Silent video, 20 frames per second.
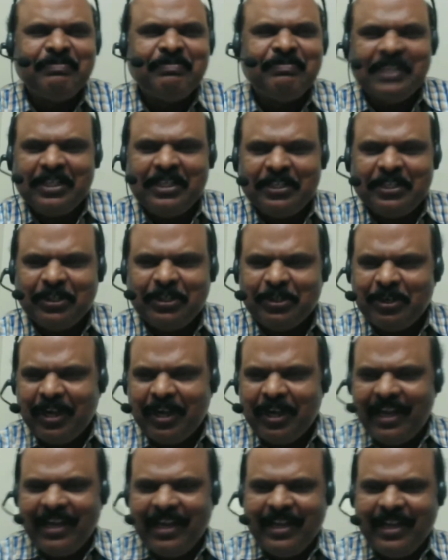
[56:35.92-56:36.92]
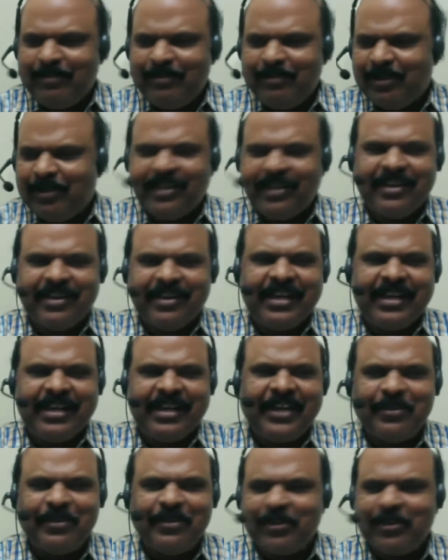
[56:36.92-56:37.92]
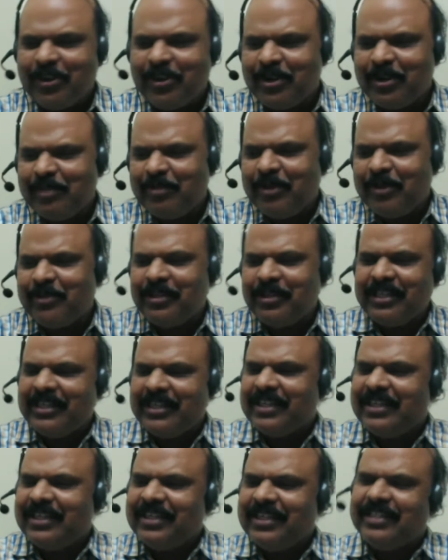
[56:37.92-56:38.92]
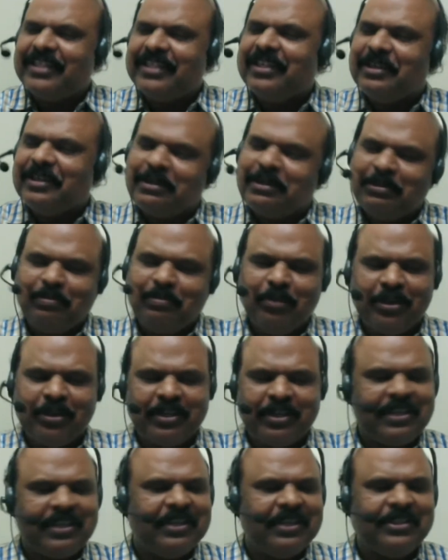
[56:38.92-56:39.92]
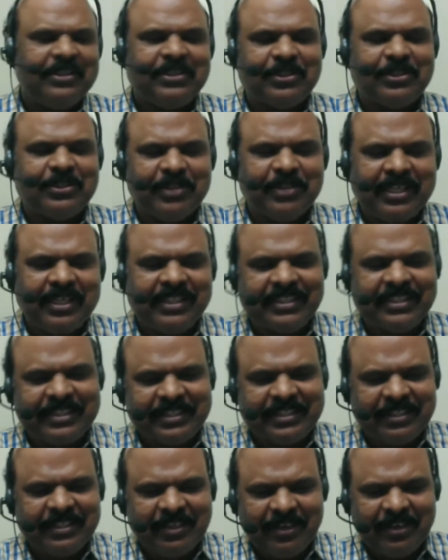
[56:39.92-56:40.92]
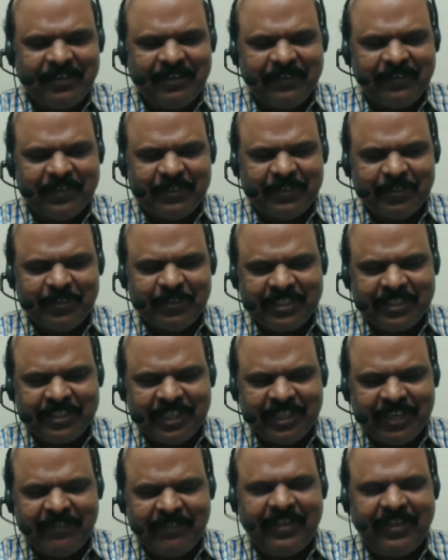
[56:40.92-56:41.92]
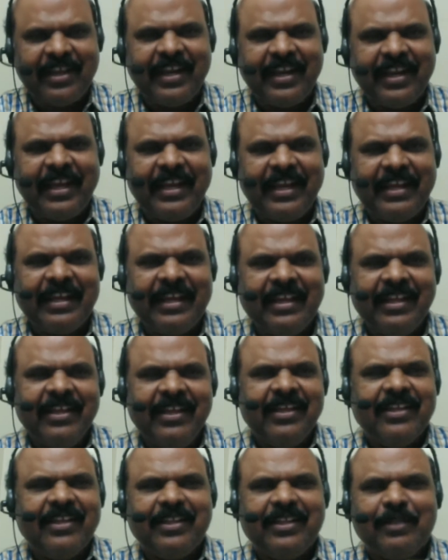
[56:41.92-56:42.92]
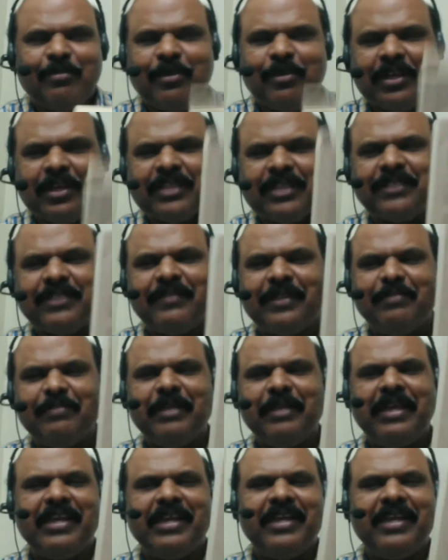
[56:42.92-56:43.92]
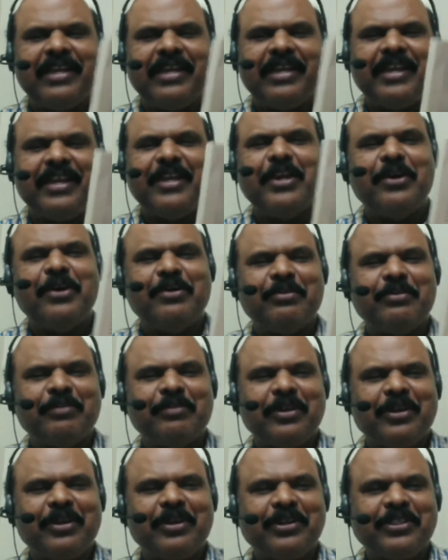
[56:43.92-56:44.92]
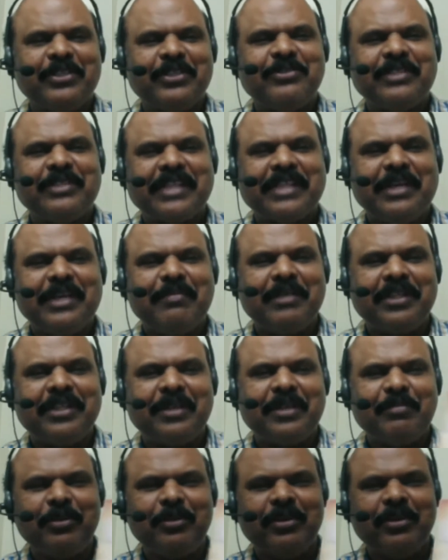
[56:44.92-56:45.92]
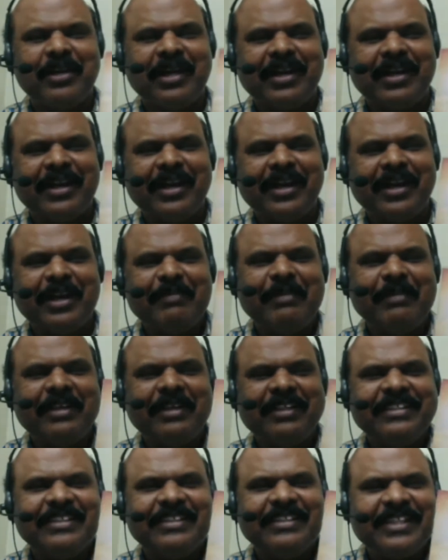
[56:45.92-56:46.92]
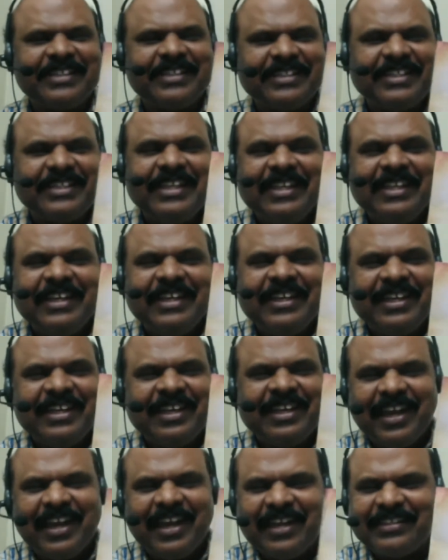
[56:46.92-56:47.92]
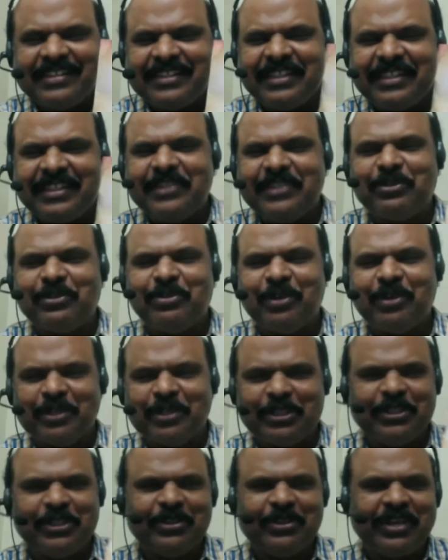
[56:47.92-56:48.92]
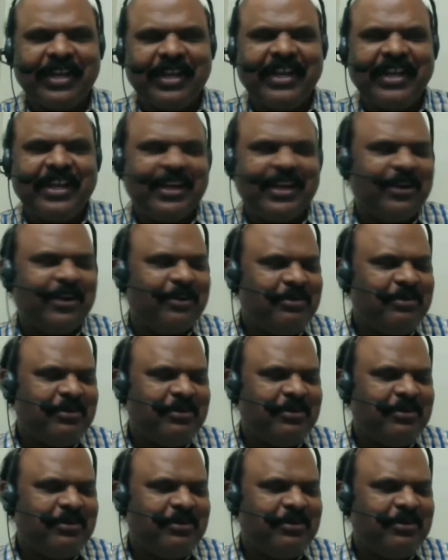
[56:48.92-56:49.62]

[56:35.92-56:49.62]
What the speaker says: though I am not ready to talk about the book, Stories of a Social Awakening, the book is with me right now, because you send me the book and I am just glancing through also right now.